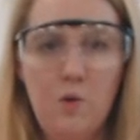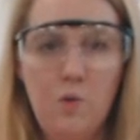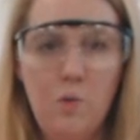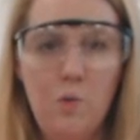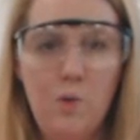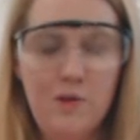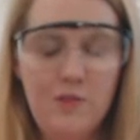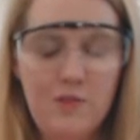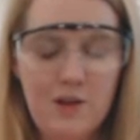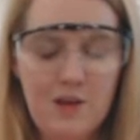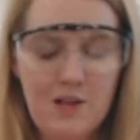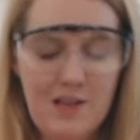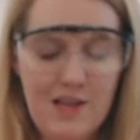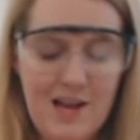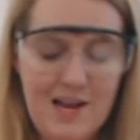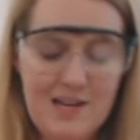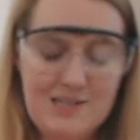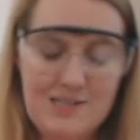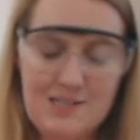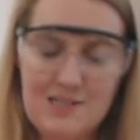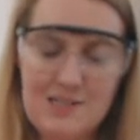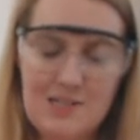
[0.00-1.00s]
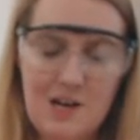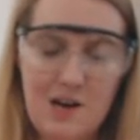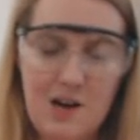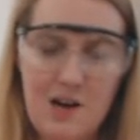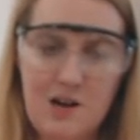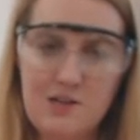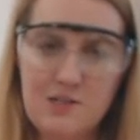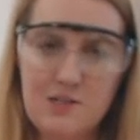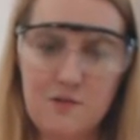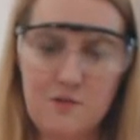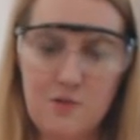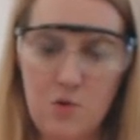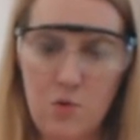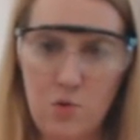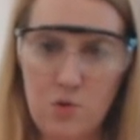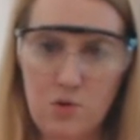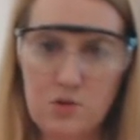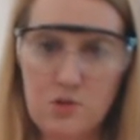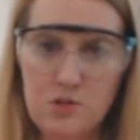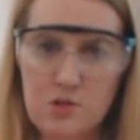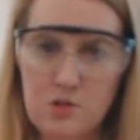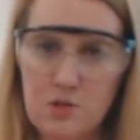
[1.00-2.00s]
When the glass is hot, of
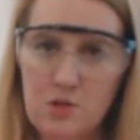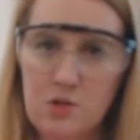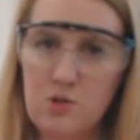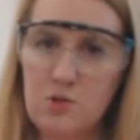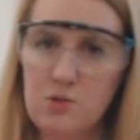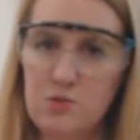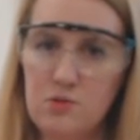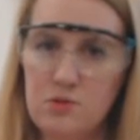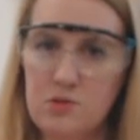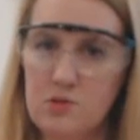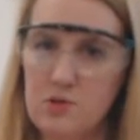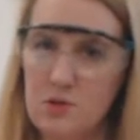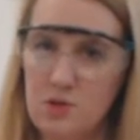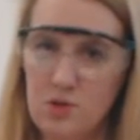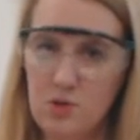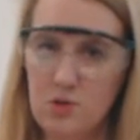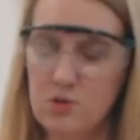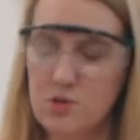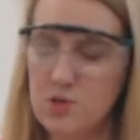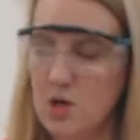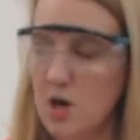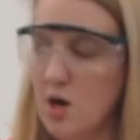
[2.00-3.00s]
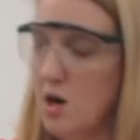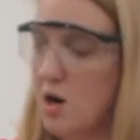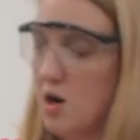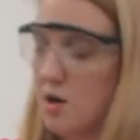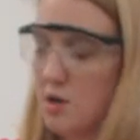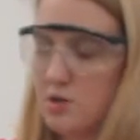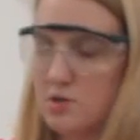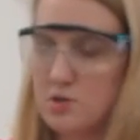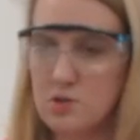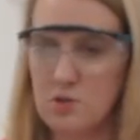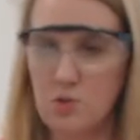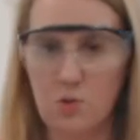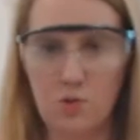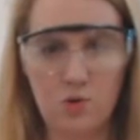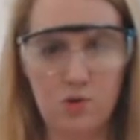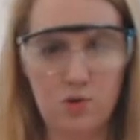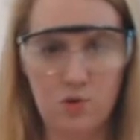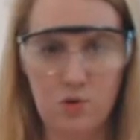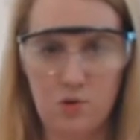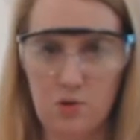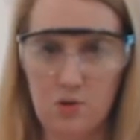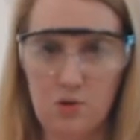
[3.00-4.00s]
course, use your tongs or
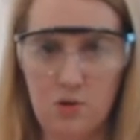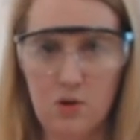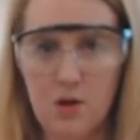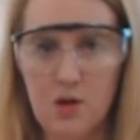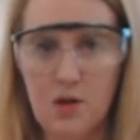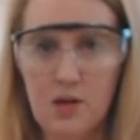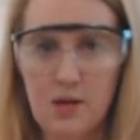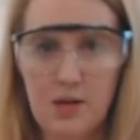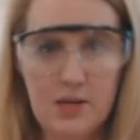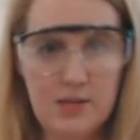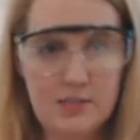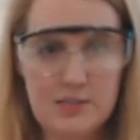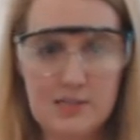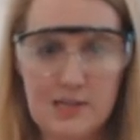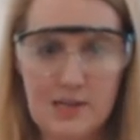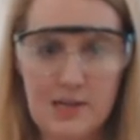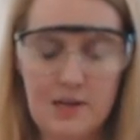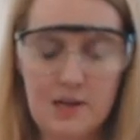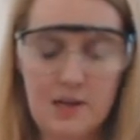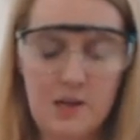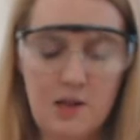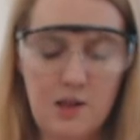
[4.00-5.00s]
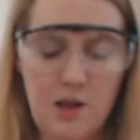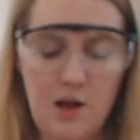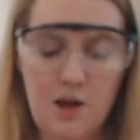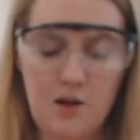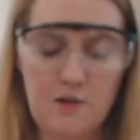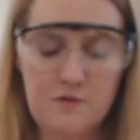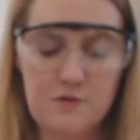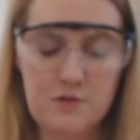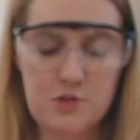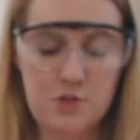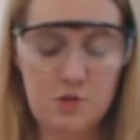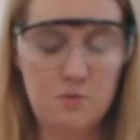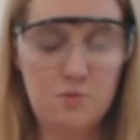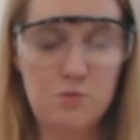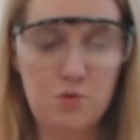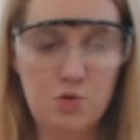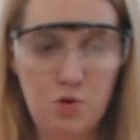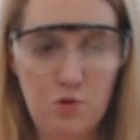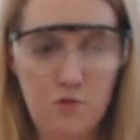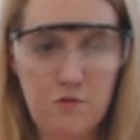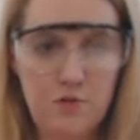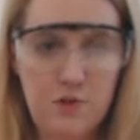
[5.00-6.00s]
your insulated glove to
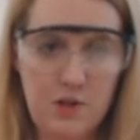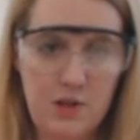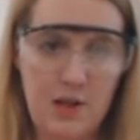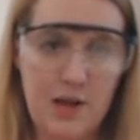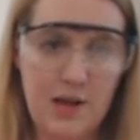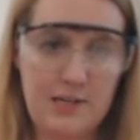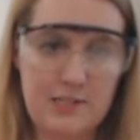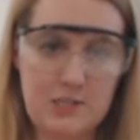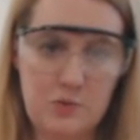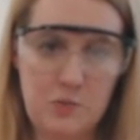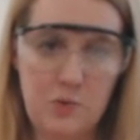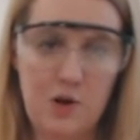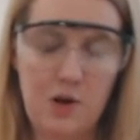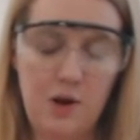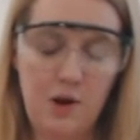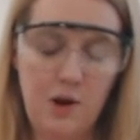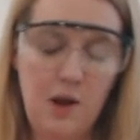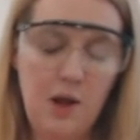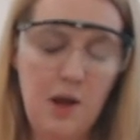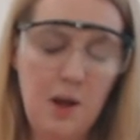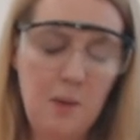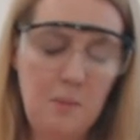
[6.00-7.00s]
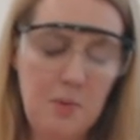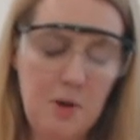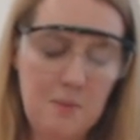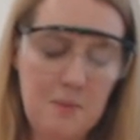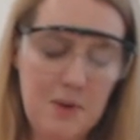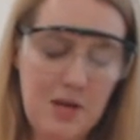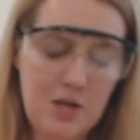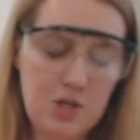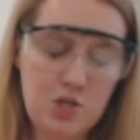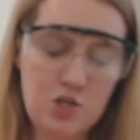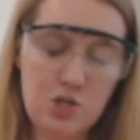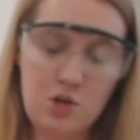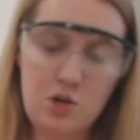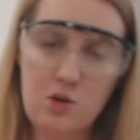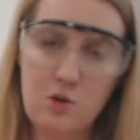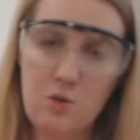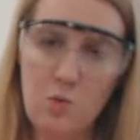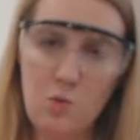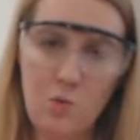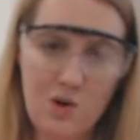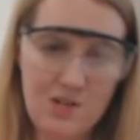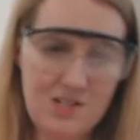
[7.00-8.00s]
move the glassware. But make
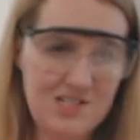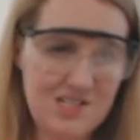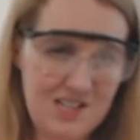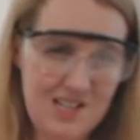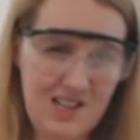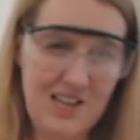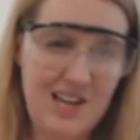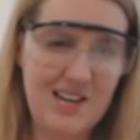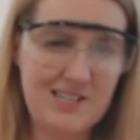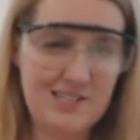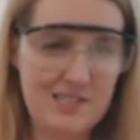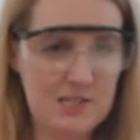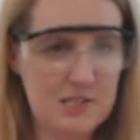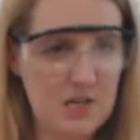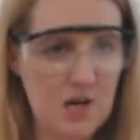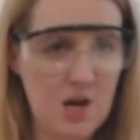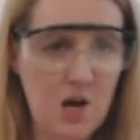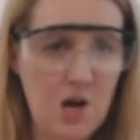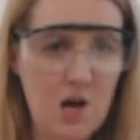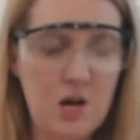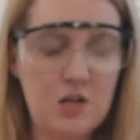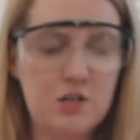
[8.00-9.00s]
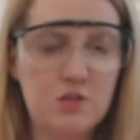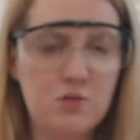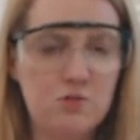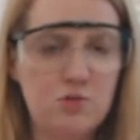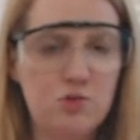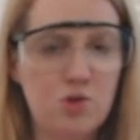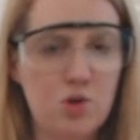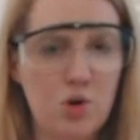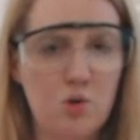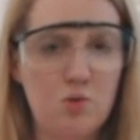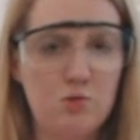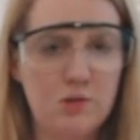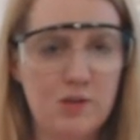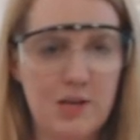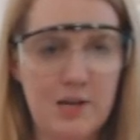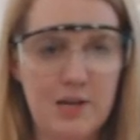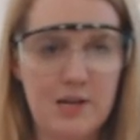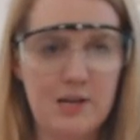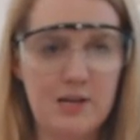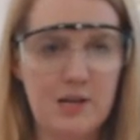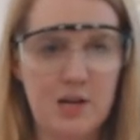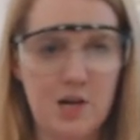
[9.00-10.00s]
sure once the glass is hot, you don't
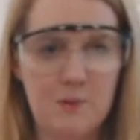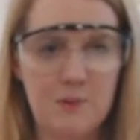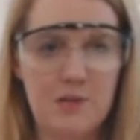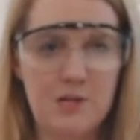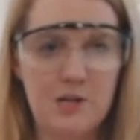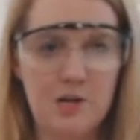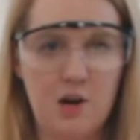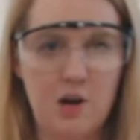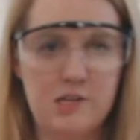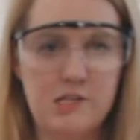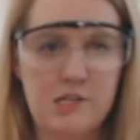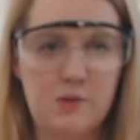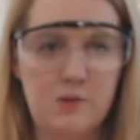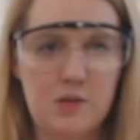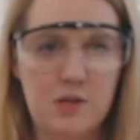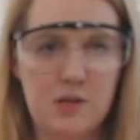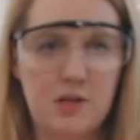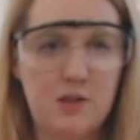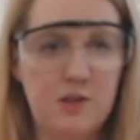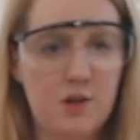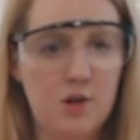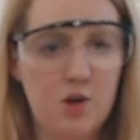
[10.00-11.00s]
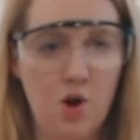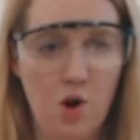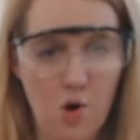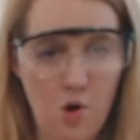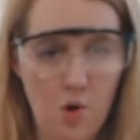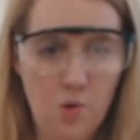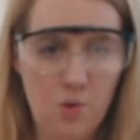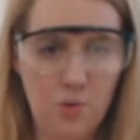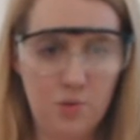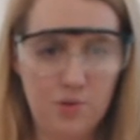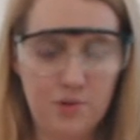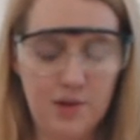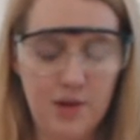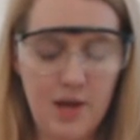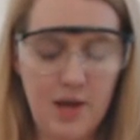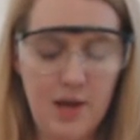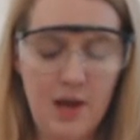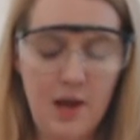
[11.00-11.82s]
let it come contact with anything cold.